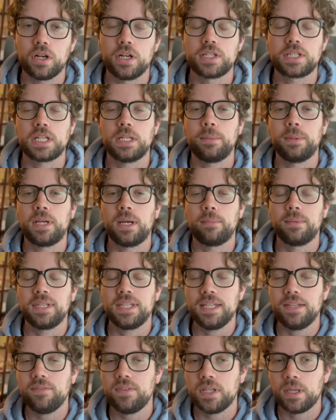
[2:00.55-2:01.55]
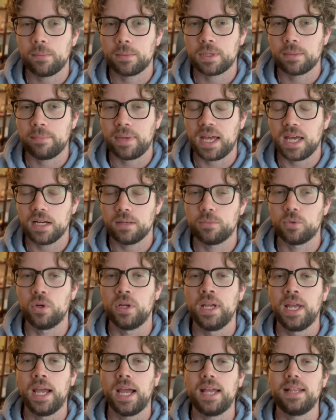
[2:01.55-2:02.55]
It's going to become EVM compatible,
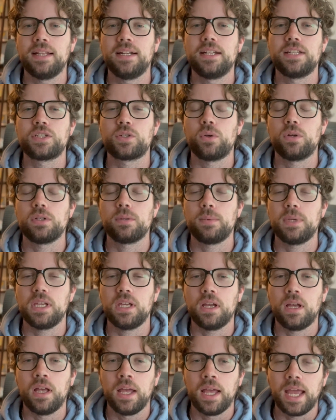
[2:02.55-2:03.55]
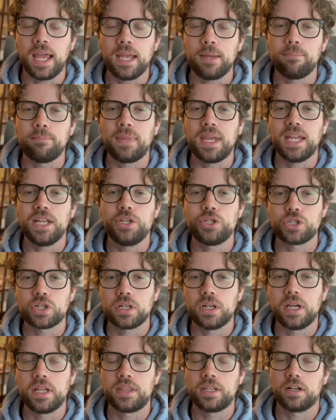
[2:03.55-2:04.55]
and then it's going to be a major
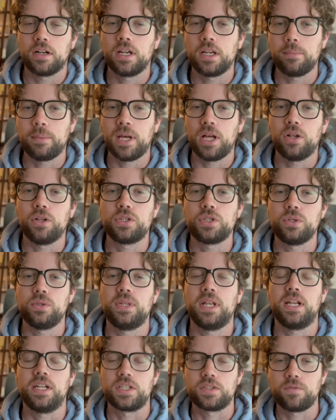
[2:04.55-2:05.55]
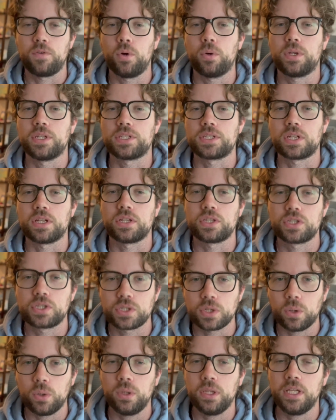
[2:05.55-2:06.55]
Ethereum L2 that is focused
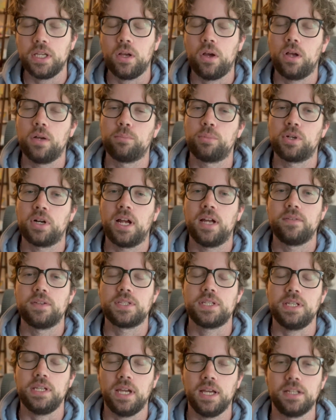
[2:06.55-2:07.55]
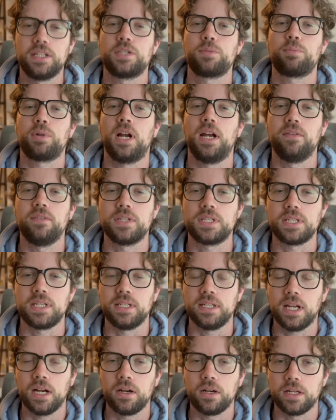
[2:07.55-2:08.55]
solely on privacy and this privacy
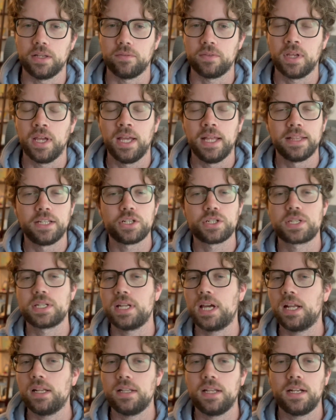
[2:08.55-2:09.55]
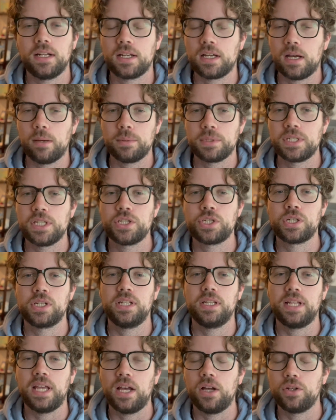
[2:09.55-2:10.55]
narrative. There's not a lot of competition
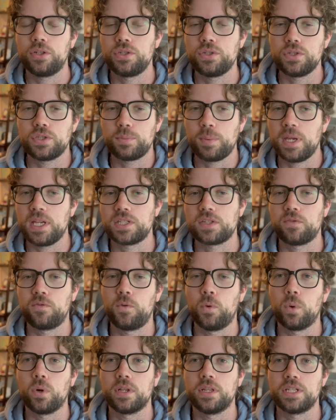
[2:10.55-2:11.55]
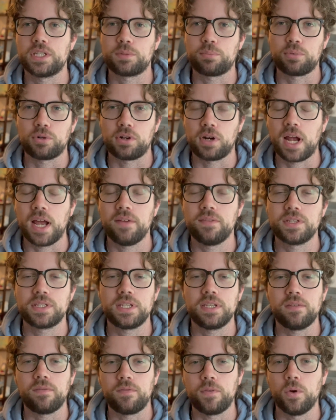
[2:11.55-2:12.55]
in the L2 space for this
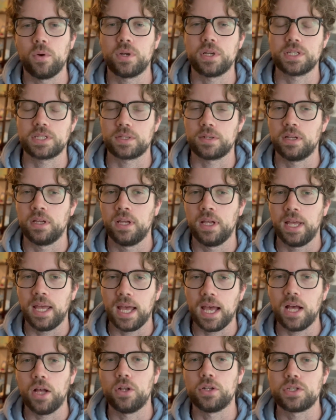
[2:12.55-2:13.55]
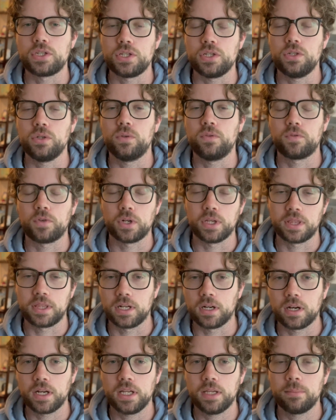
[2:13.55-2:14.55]
privacy-focused L2 for
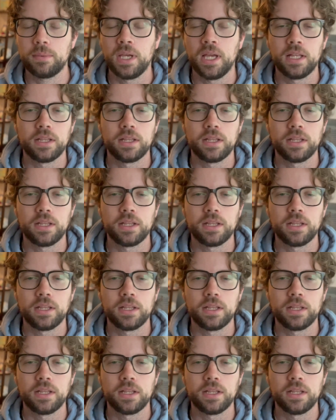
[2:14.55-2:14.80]
Ethereum.